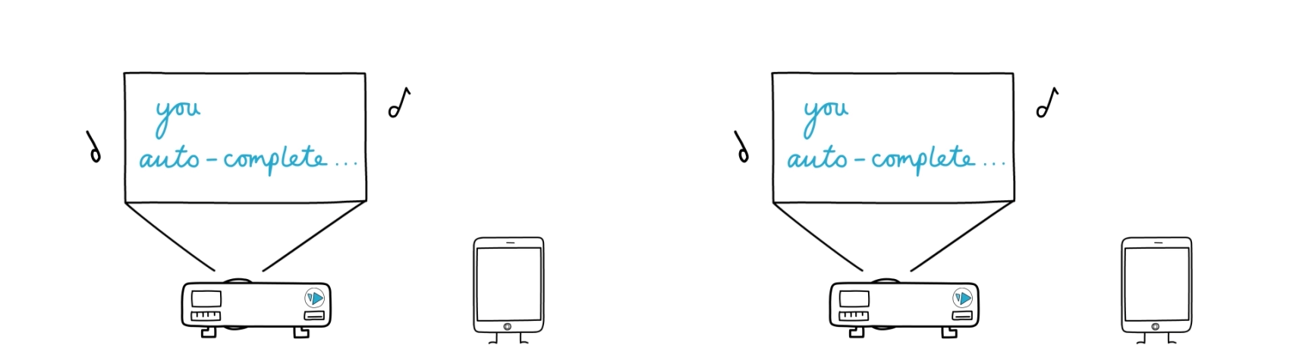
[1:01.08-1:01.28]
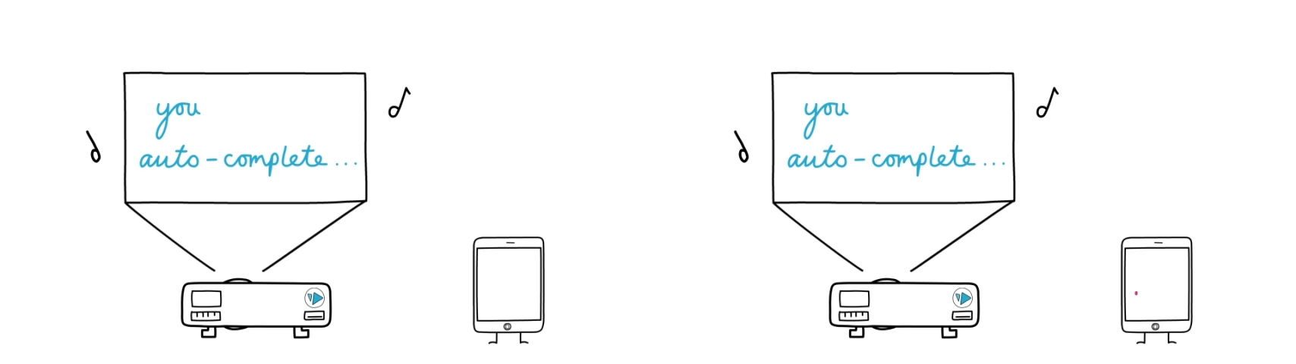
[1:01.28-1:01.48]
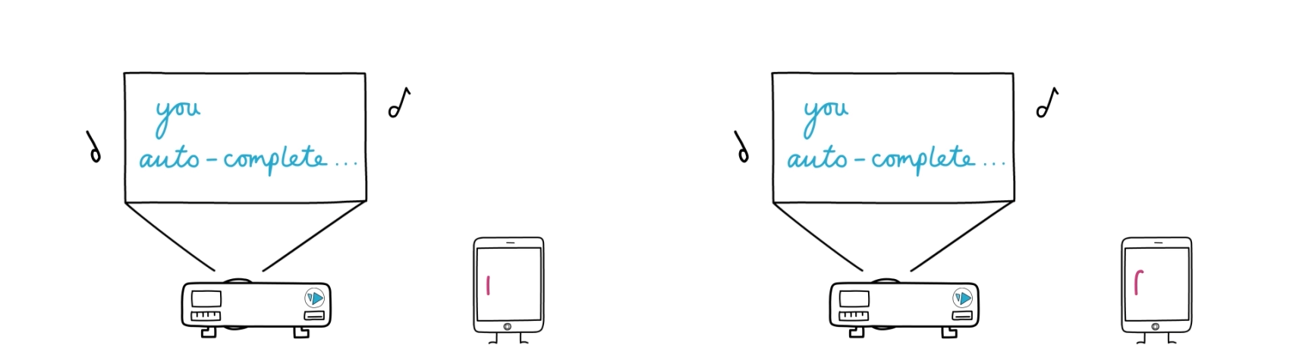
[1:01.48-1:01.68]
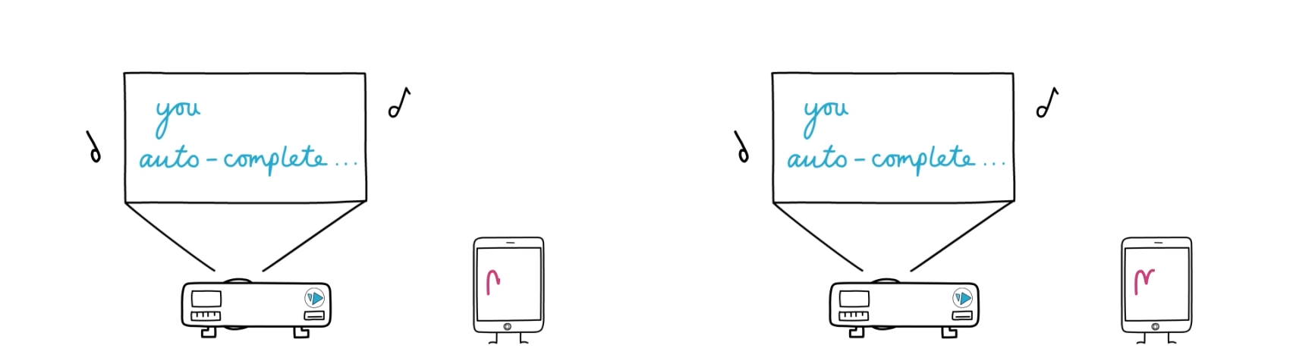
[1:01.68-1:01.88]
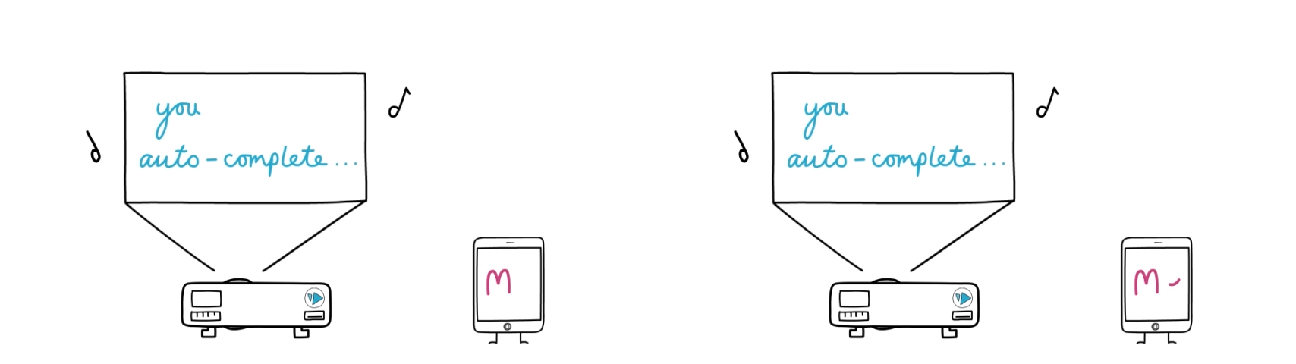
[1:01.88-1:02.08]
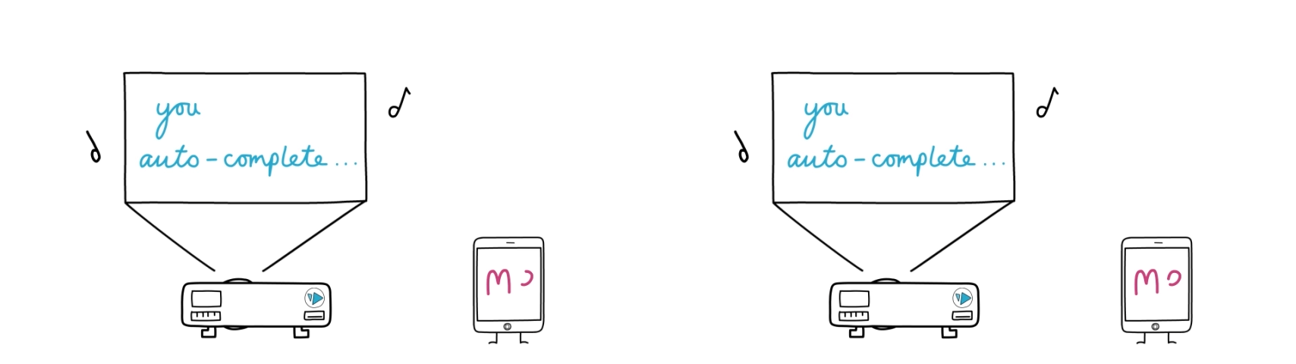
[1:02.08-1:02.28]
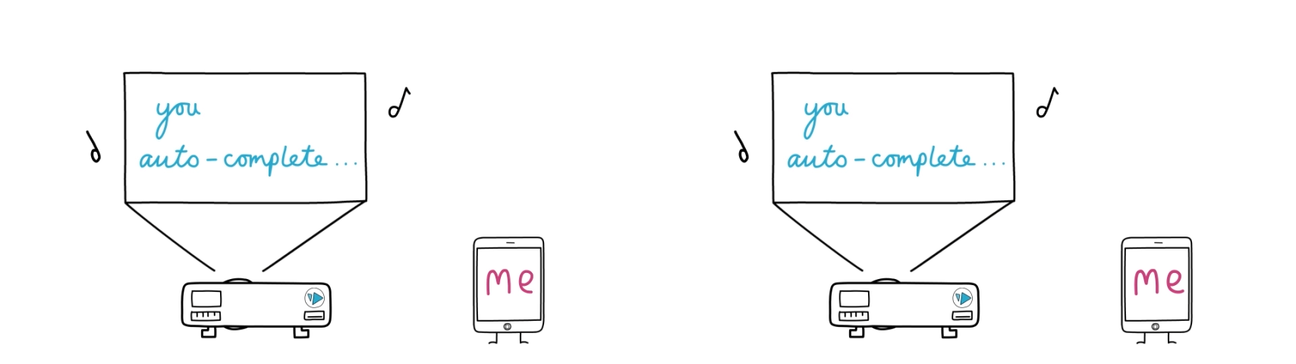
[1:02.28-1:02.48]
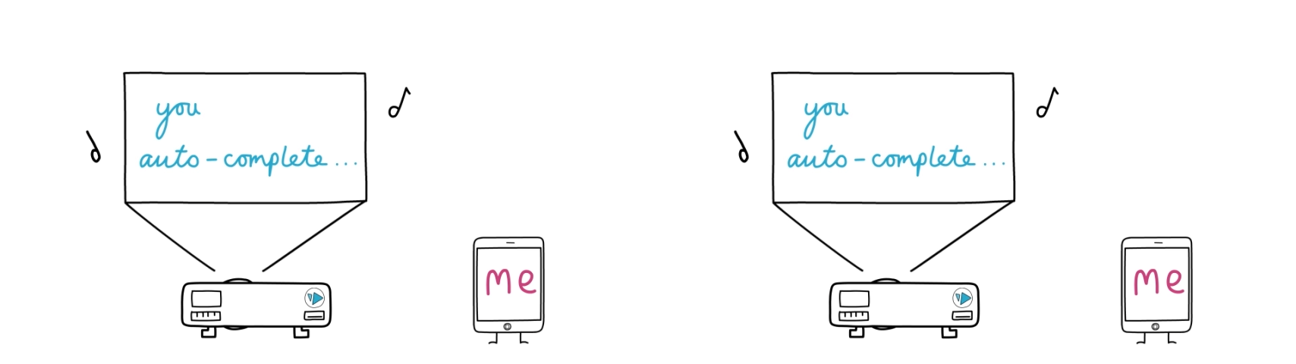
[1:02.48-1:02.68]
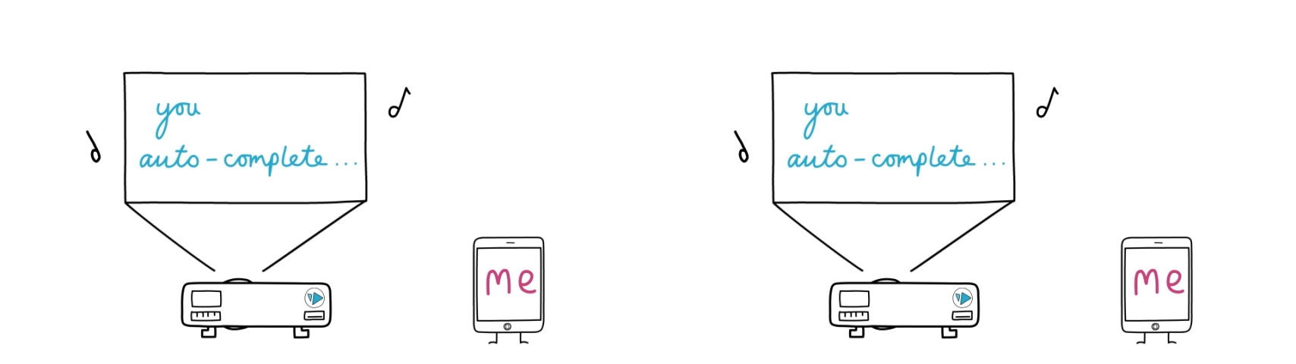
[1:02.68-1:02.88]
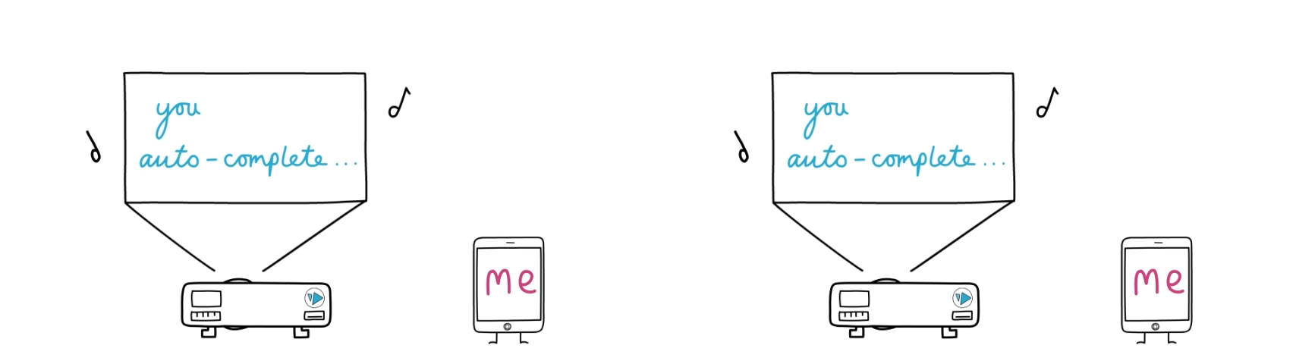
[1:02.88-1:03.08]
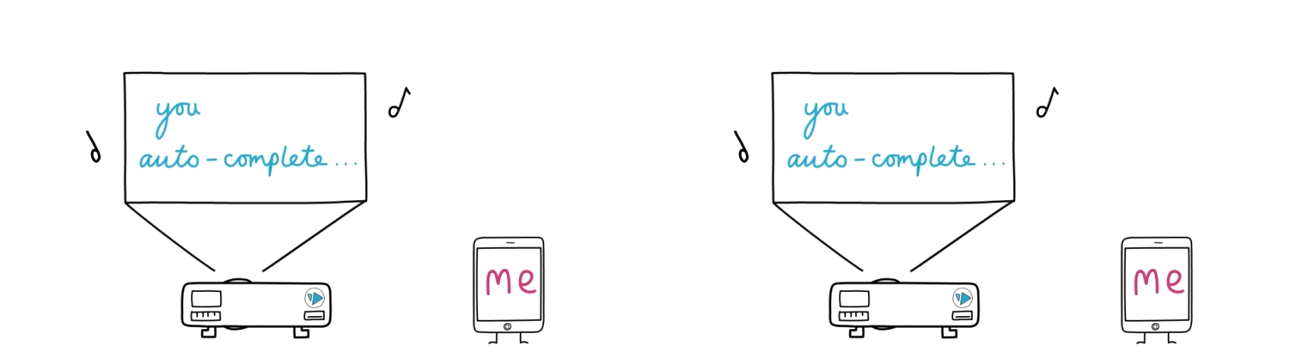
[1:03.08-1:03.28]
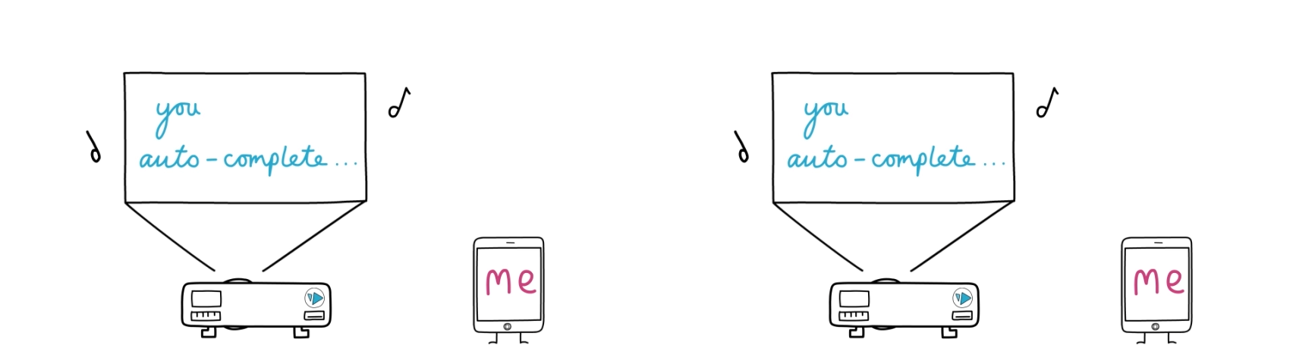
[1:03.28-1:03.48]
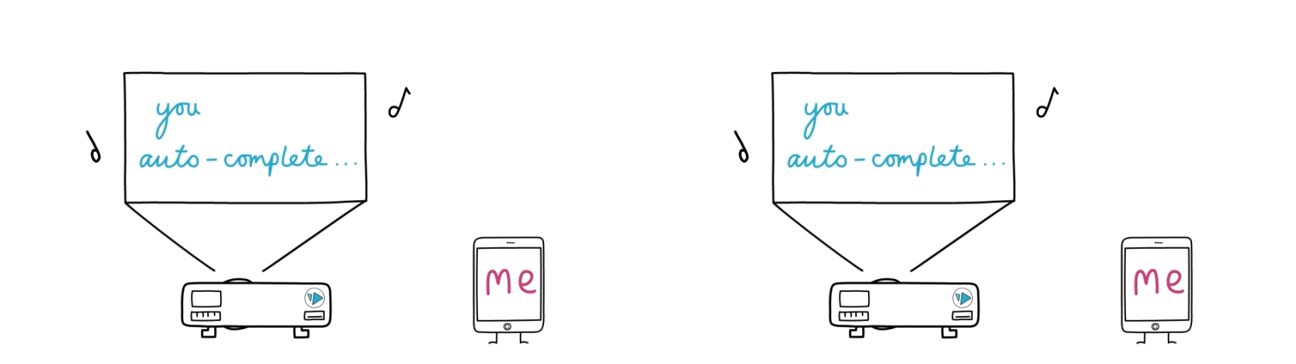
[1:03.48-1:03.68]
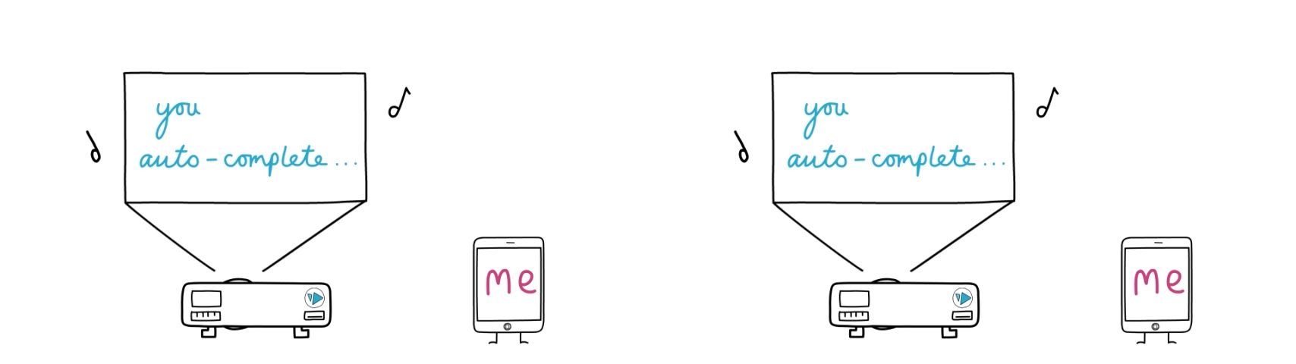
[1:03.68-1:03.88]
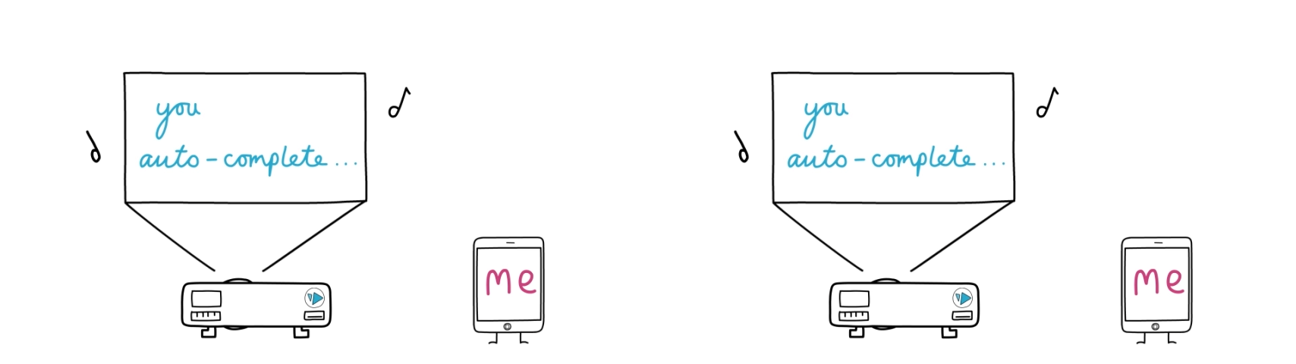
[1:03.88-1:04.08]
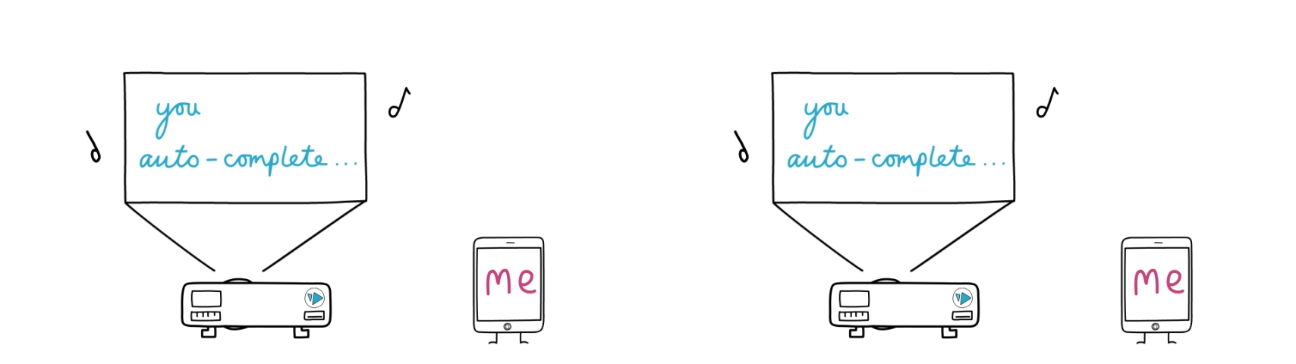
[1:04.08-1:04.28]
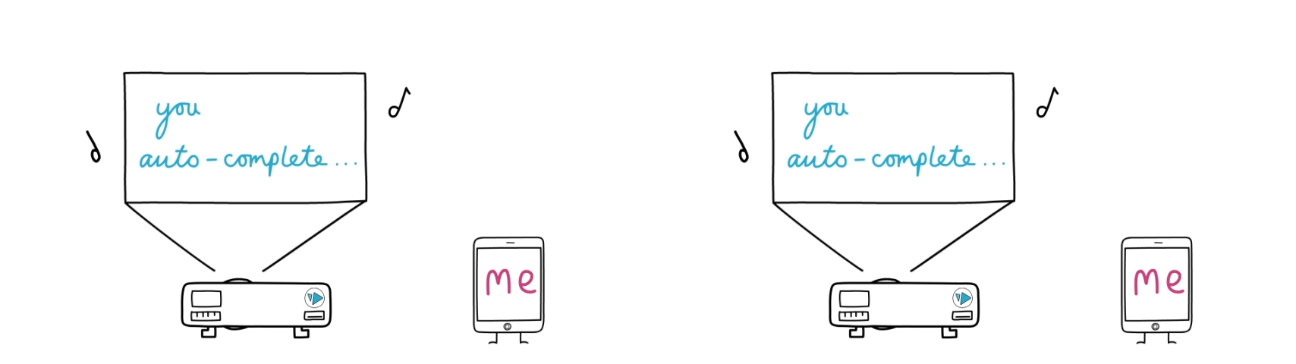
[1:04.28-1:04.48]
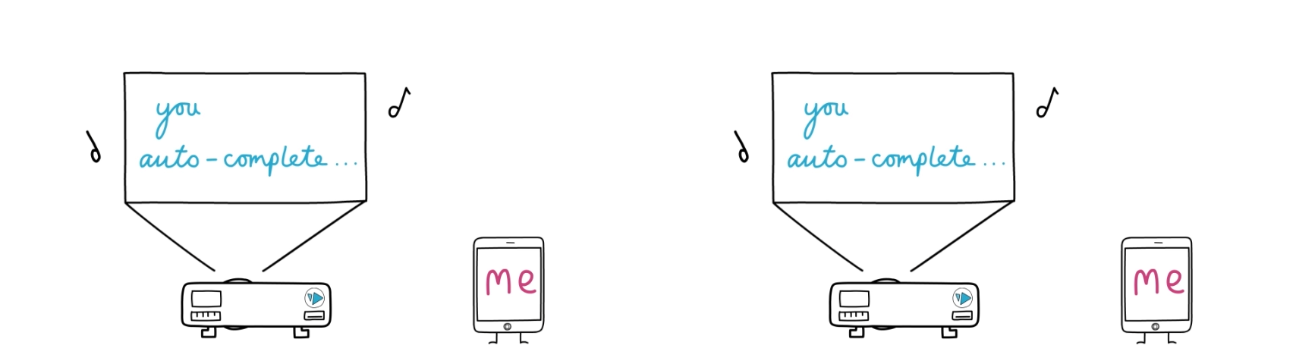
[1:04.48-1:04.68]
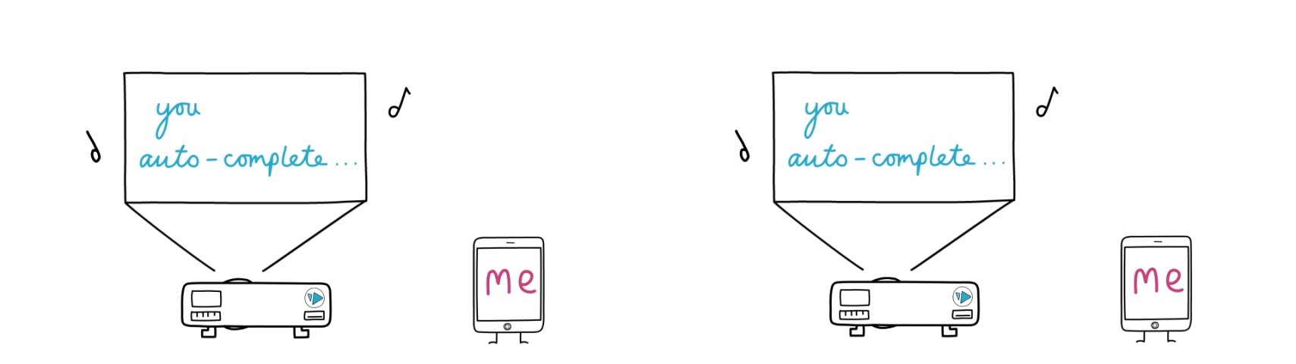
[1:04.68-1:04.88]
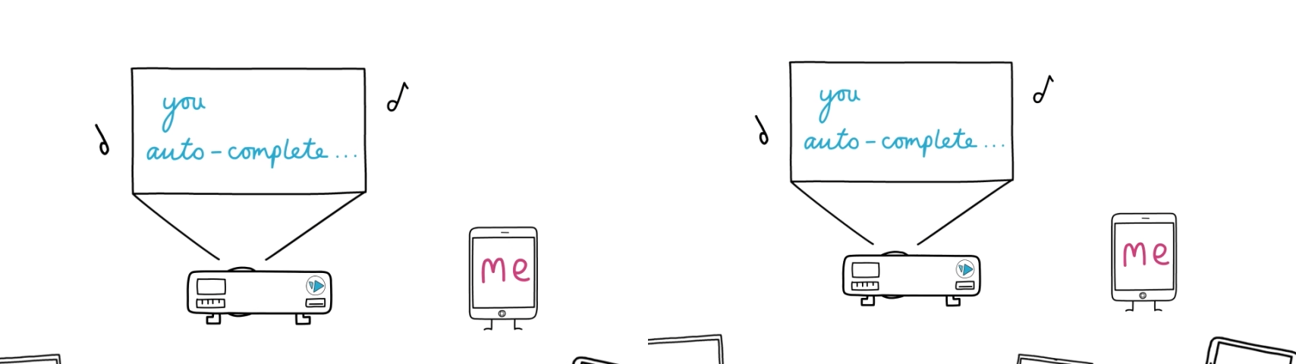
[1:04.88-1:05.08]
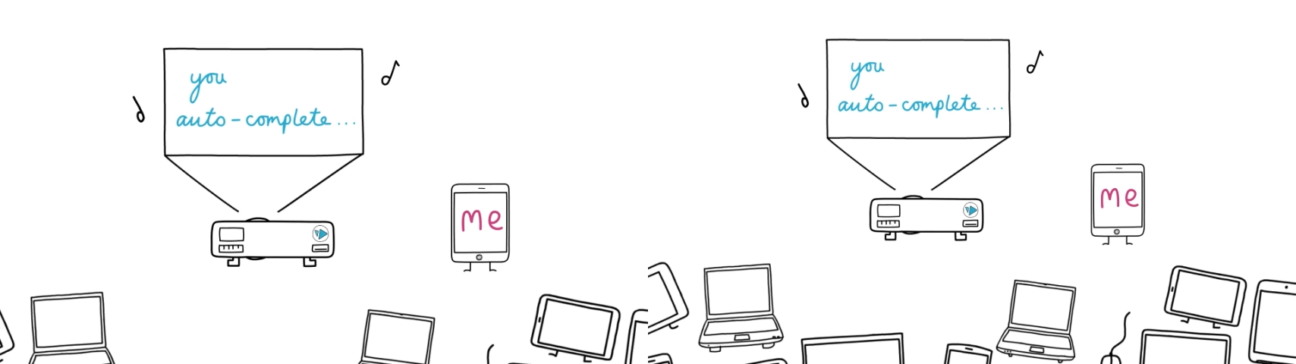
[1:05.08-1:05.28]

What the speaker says: (no speaker visible)